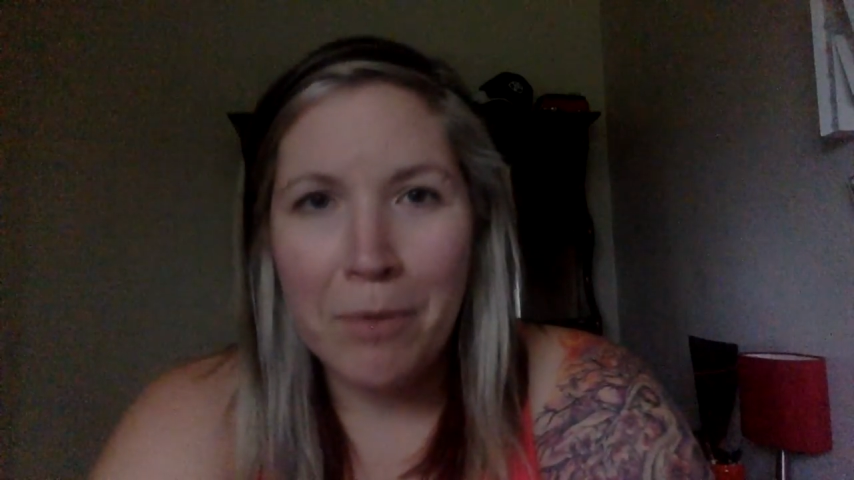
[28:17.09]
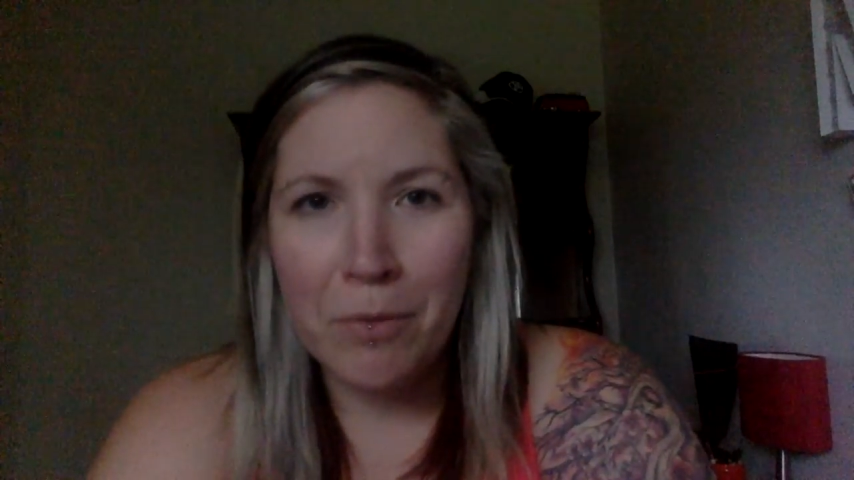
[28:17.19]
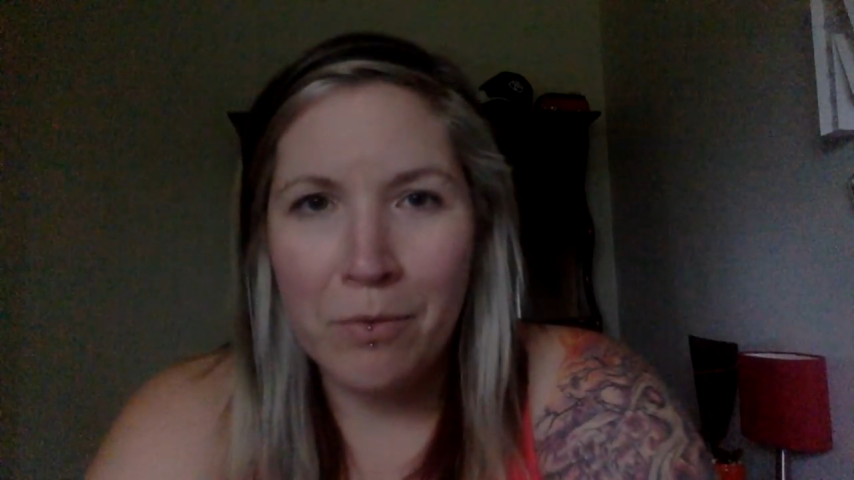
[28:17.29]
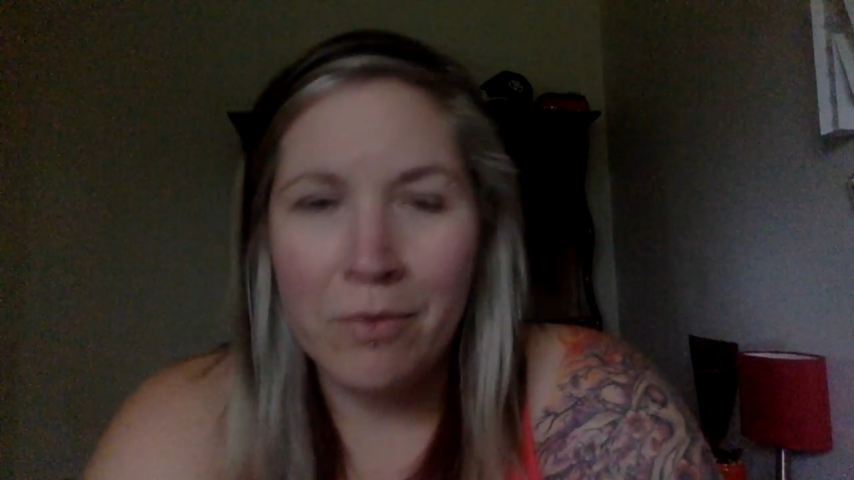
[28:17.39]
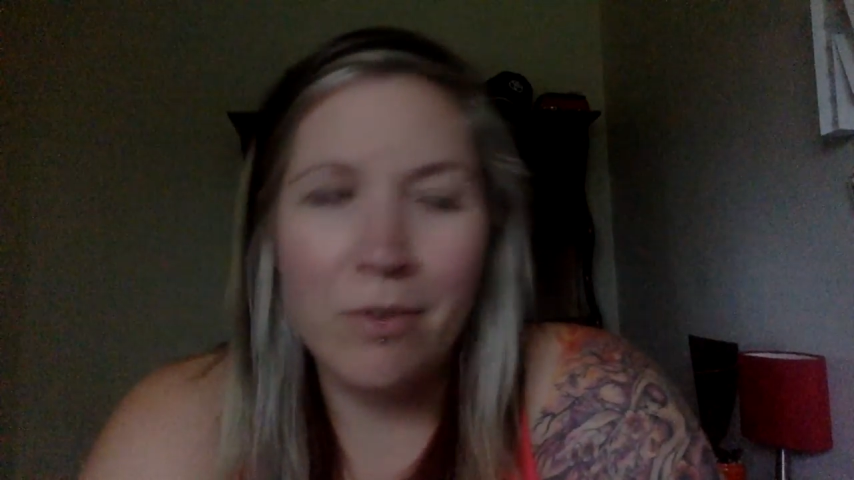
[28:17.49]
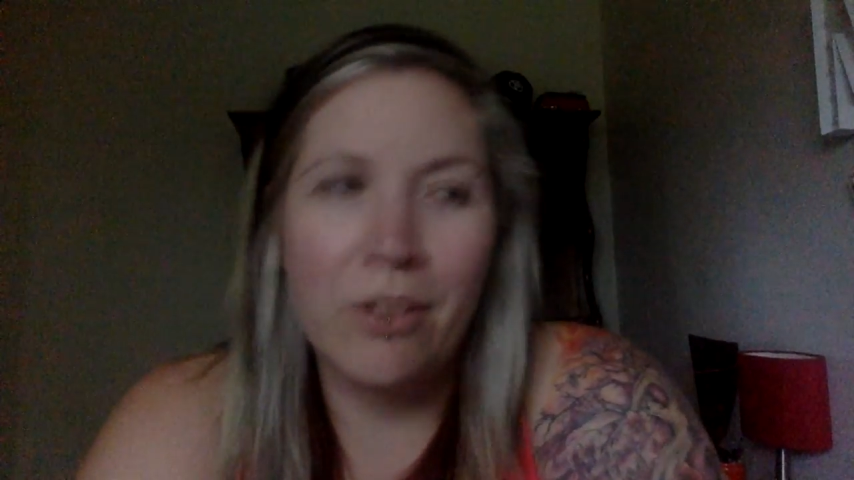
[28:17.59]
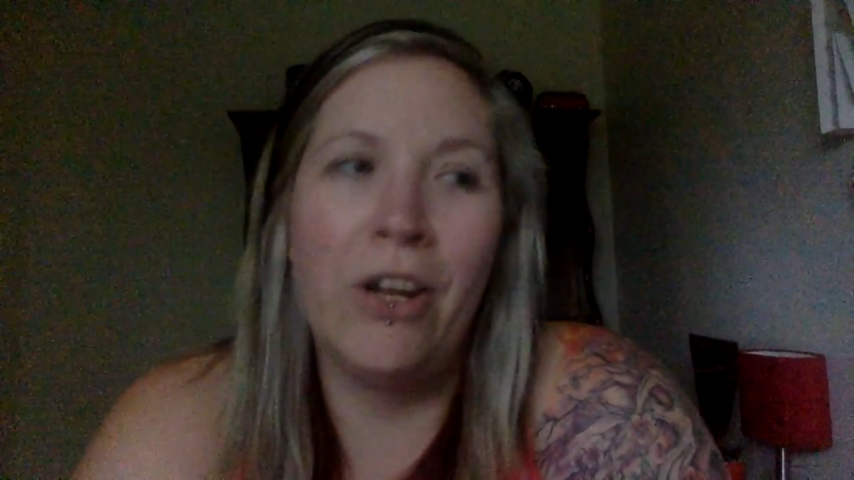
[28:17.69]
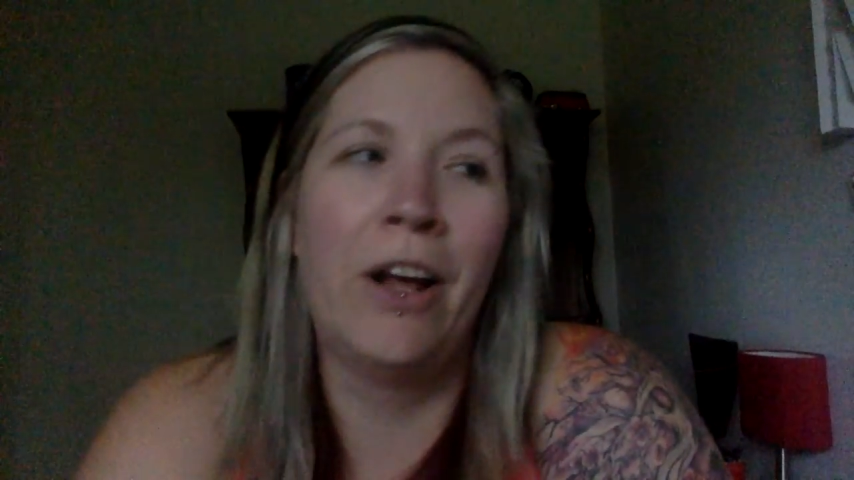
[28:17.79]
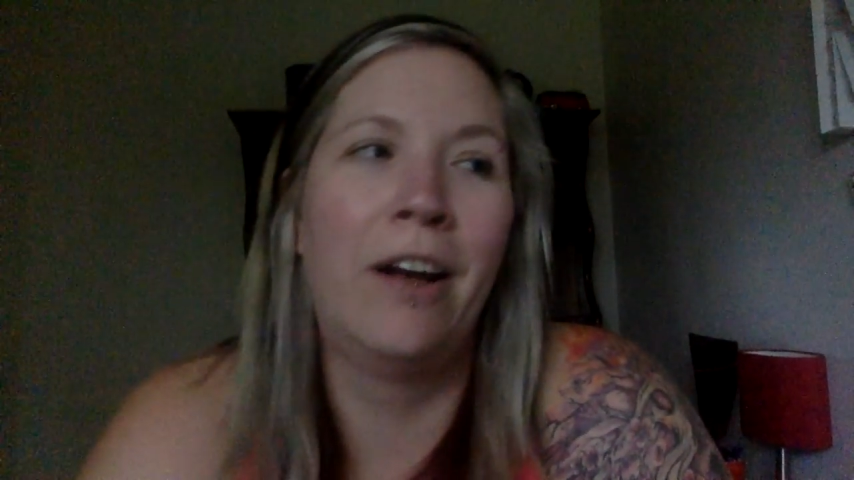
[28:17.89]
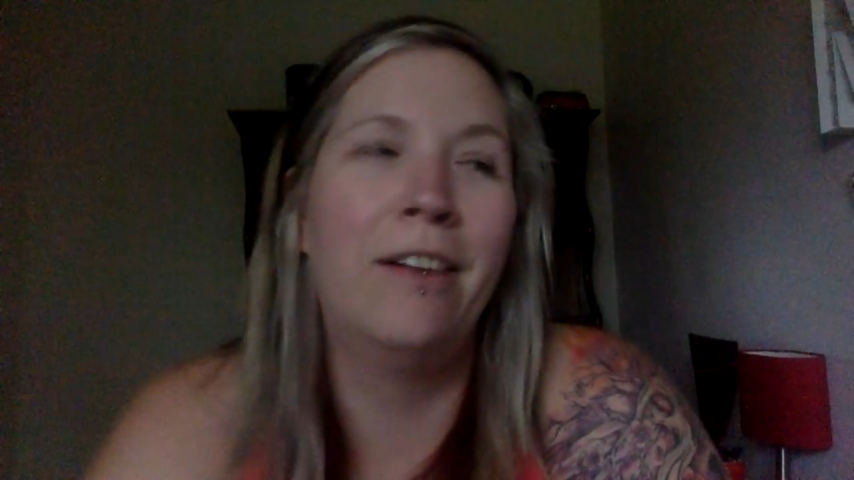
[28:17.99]
and
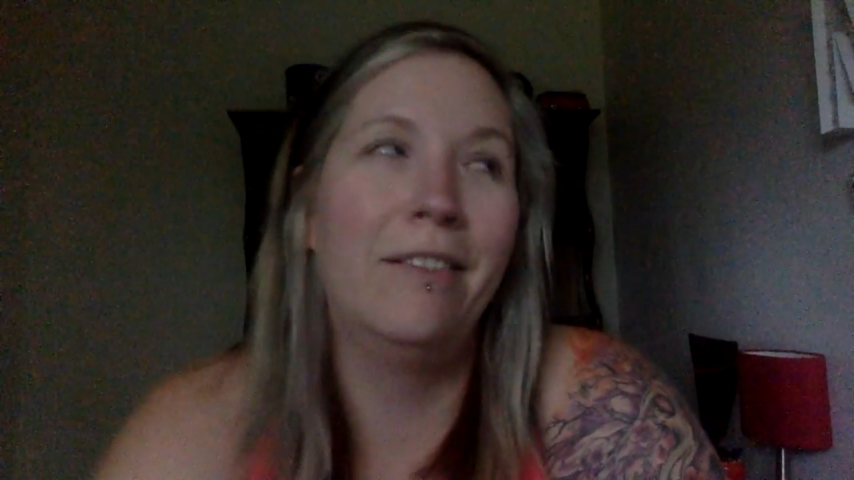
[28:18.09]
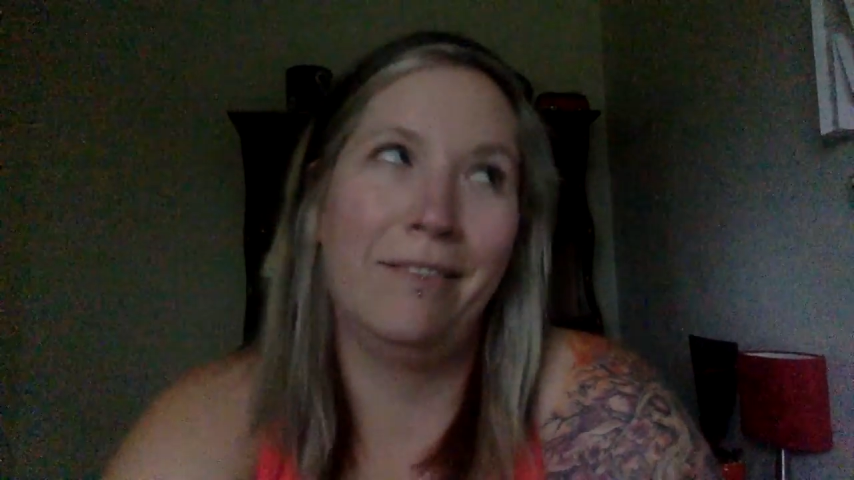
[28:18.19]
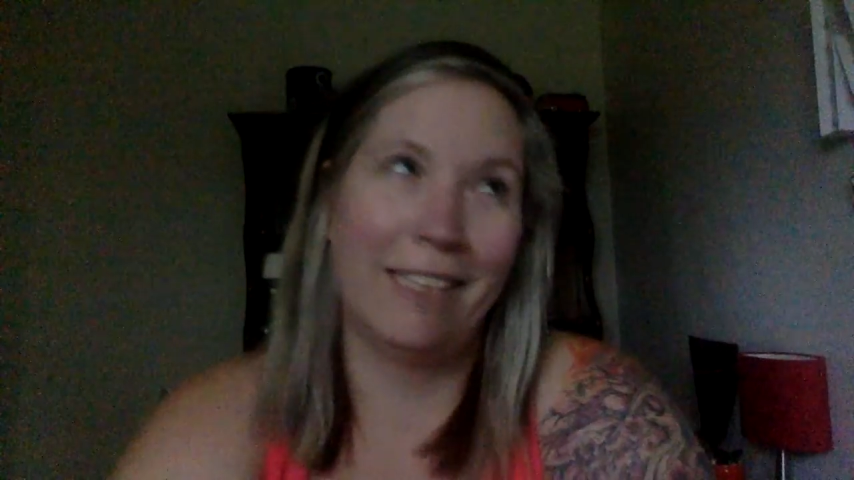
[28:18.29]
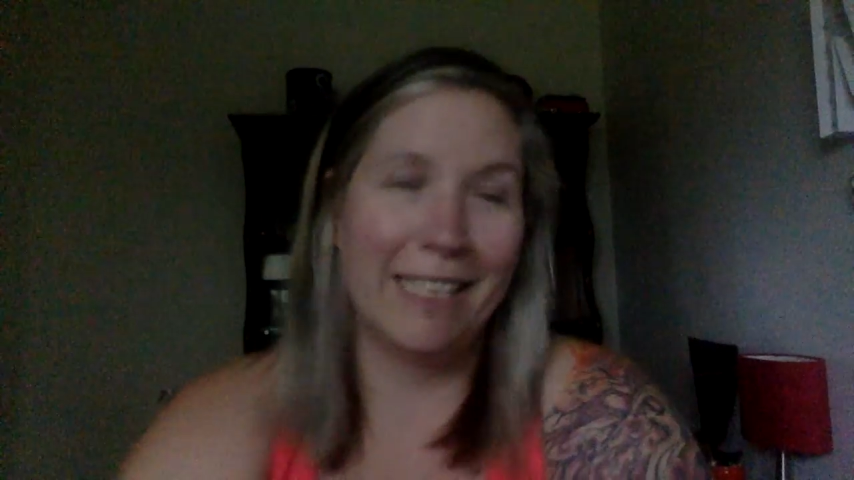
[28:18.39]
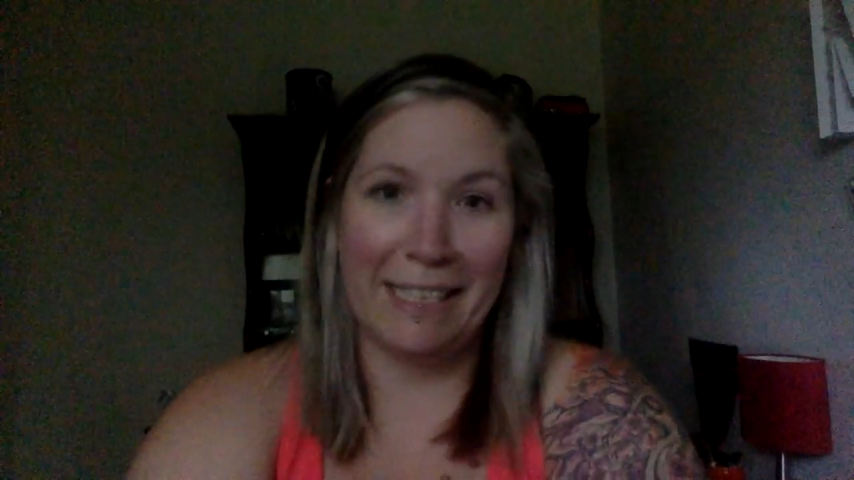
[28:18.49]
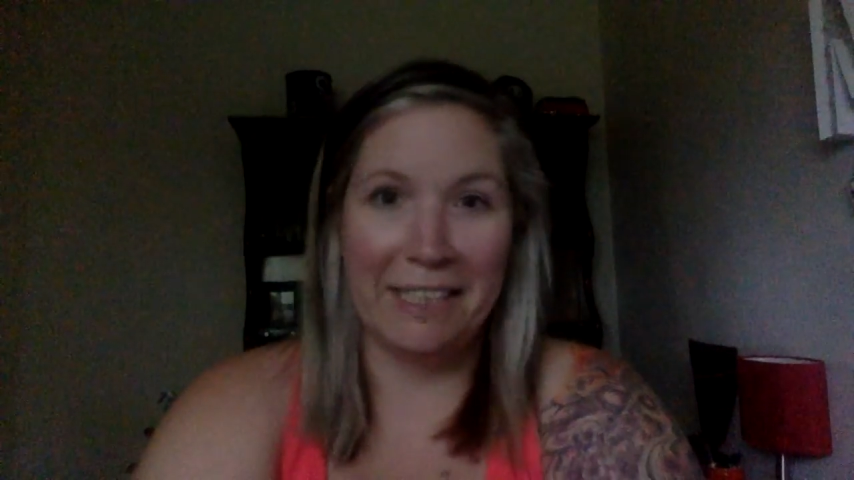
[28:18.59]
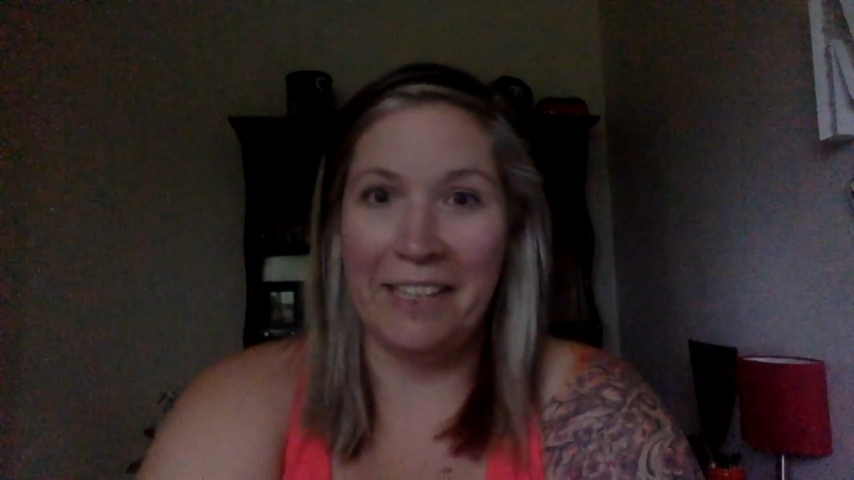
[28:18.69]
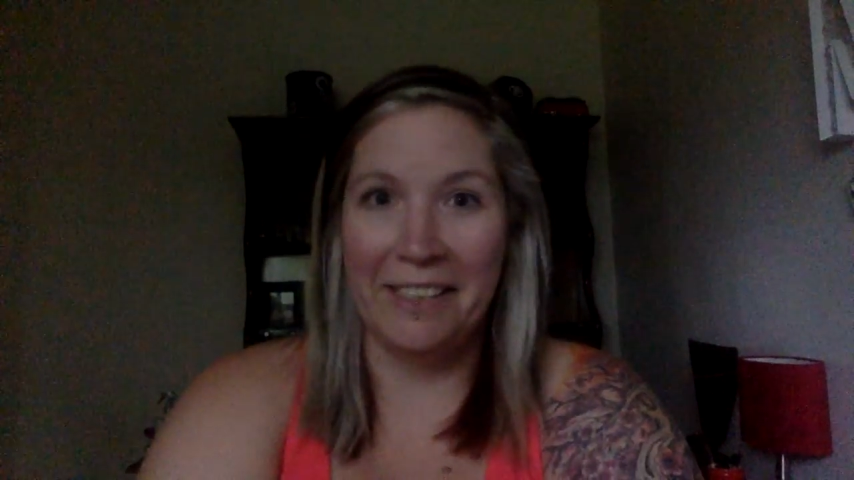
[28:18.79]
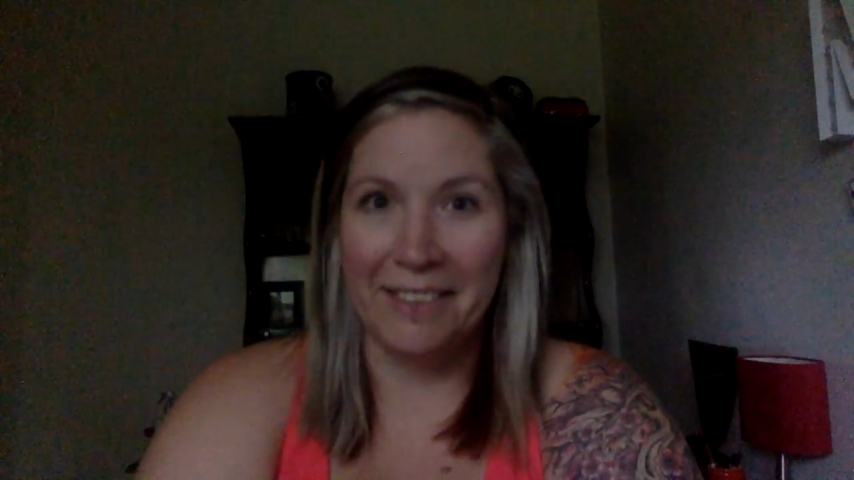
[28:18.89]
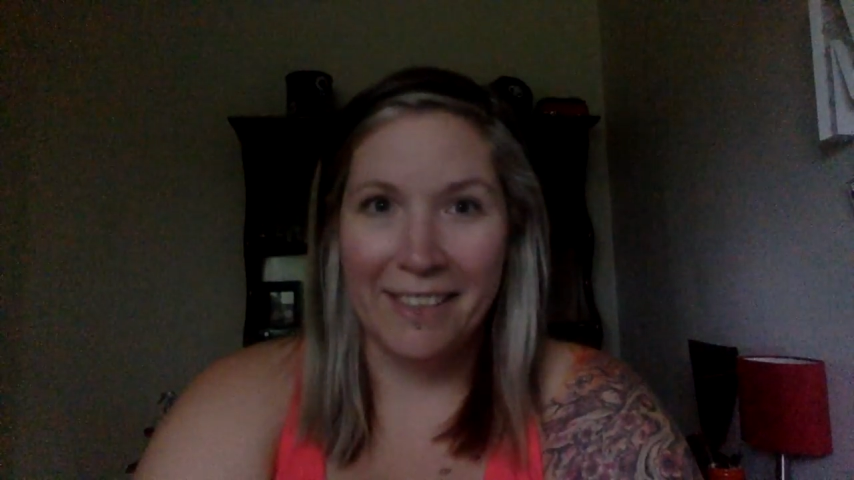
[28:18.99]
yeah, because I
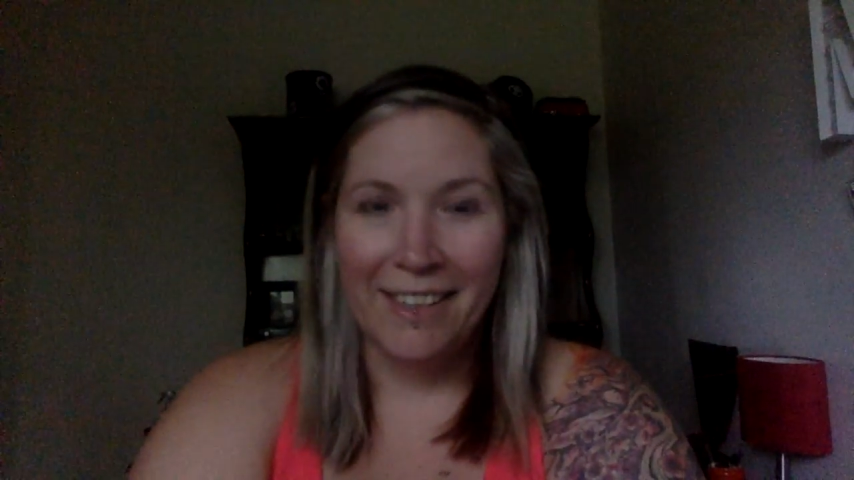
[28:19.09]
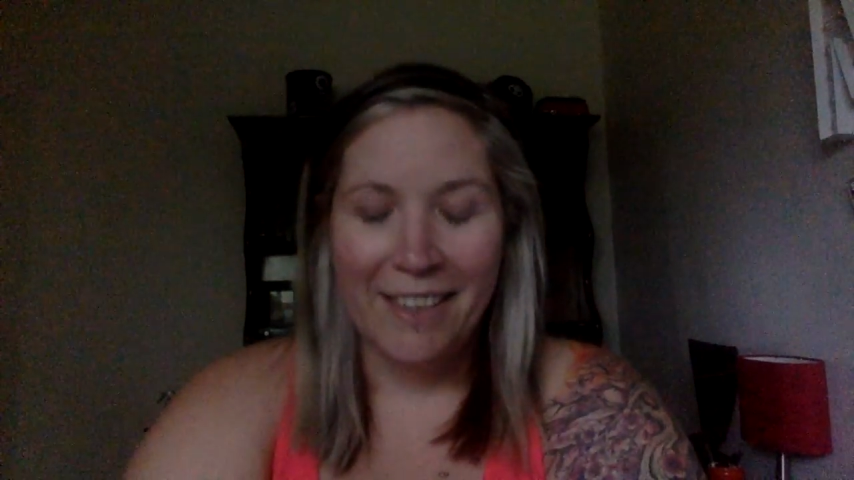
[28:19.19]
didn't.